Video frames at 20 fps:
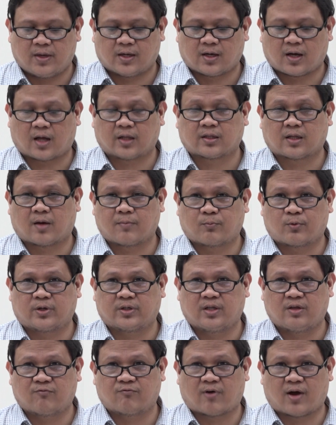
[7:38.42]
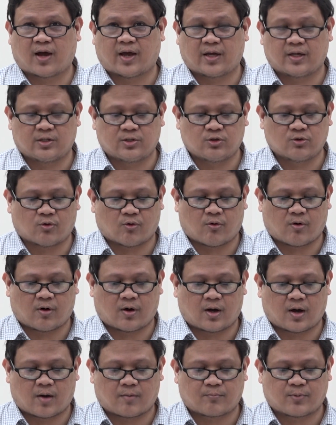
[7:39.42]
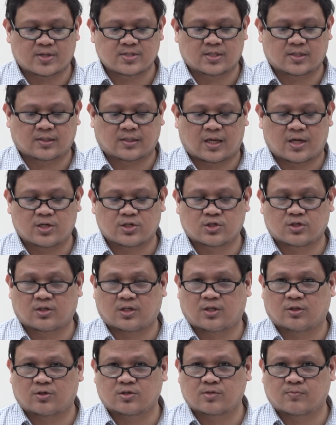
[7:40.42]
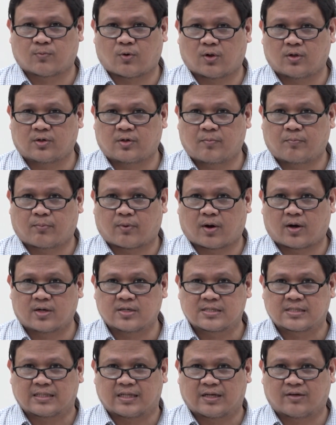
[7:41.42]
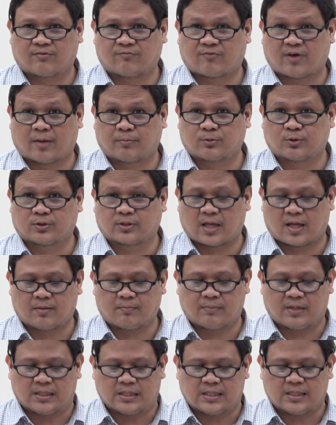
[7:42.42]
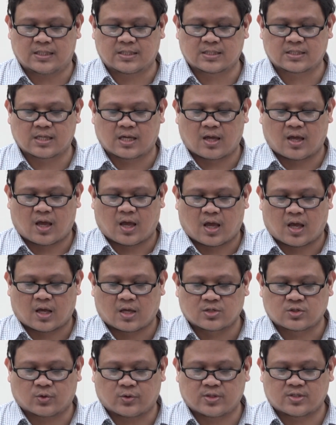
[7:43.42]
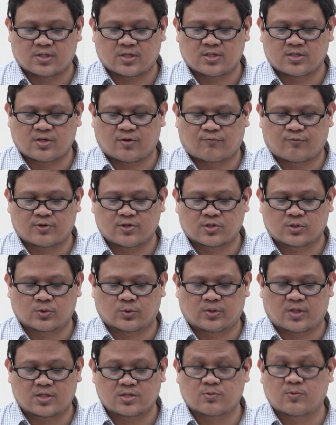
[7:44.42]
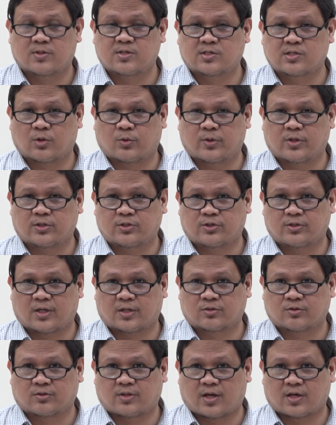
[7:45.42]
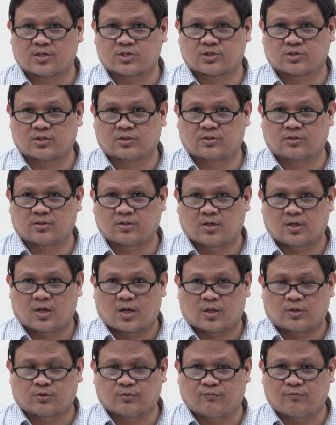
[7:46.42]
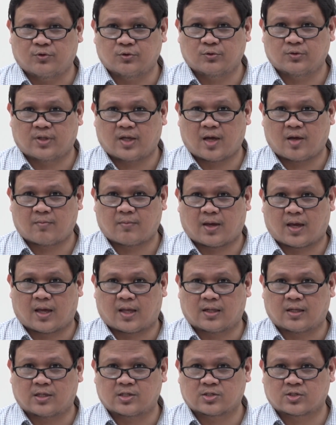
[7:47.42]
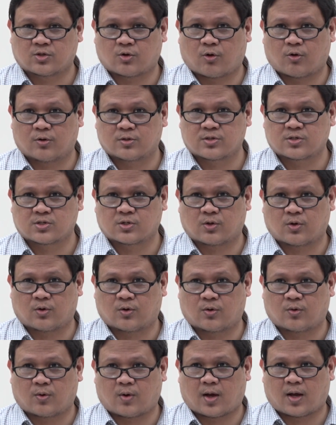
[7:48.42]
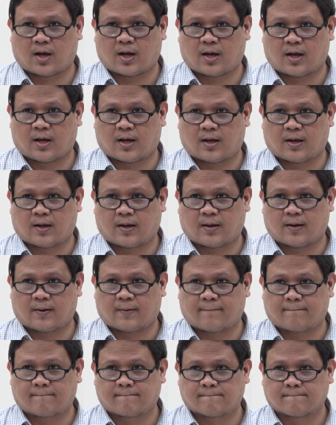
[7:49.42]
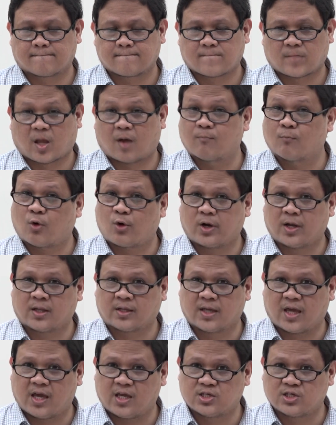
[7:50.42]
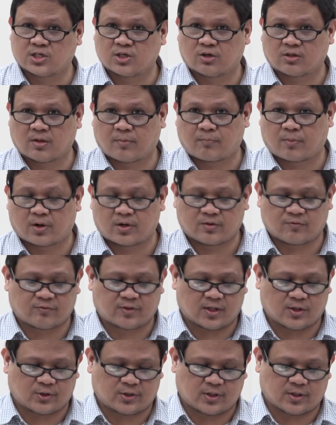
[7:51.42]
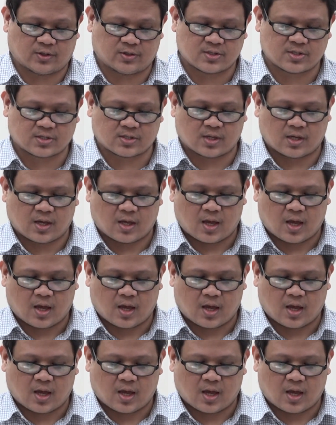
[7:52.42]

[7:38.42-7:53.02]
may cut up or divide your presentation into smaller parts like 5 to 10 minutes. So it's easier for students with slow internet connection to view them, and it's also more engaging on the part of the learners.